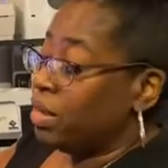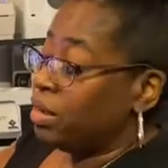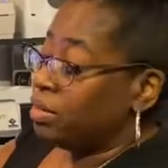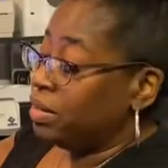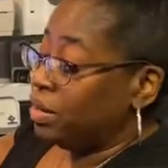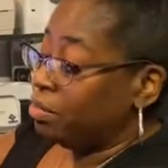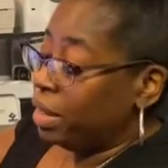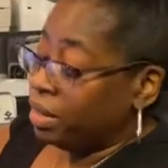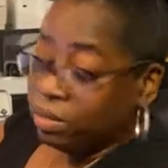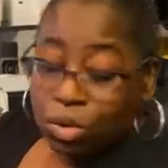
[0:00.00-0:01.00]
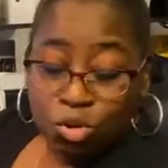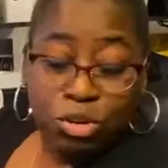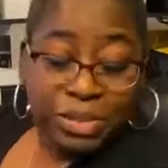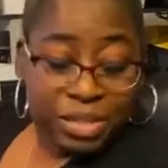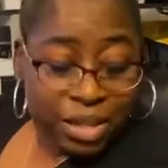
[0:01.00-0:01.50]
Yeah, now my
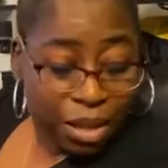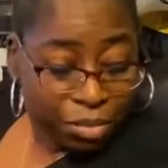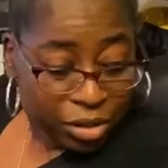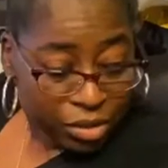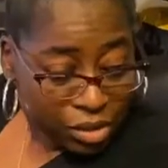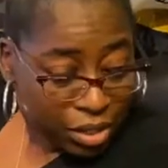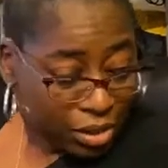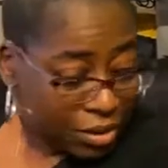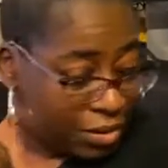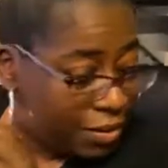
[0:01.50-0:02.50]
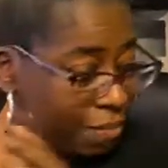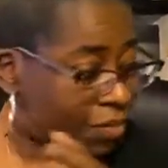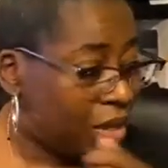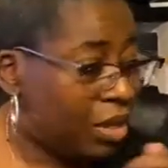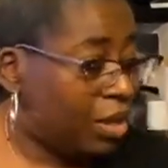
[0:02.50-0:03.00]
oops tumblers,
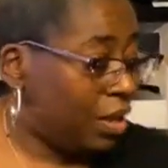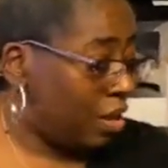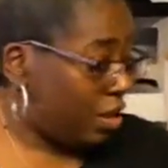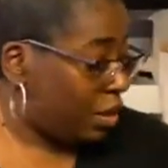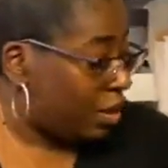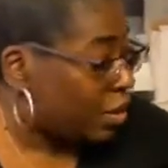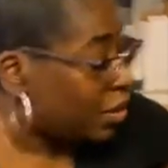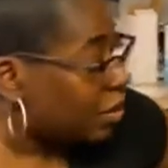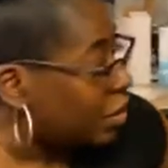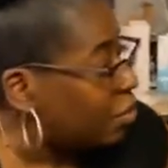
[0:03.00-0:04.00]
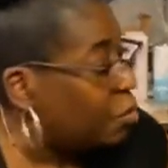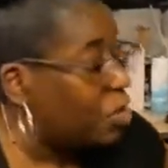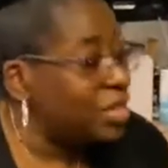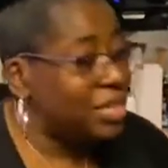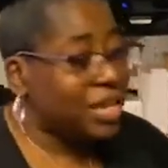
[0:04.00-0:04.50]

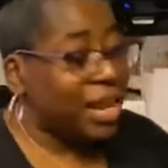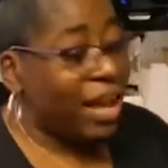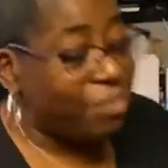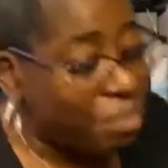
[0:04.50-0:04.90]
the ones that I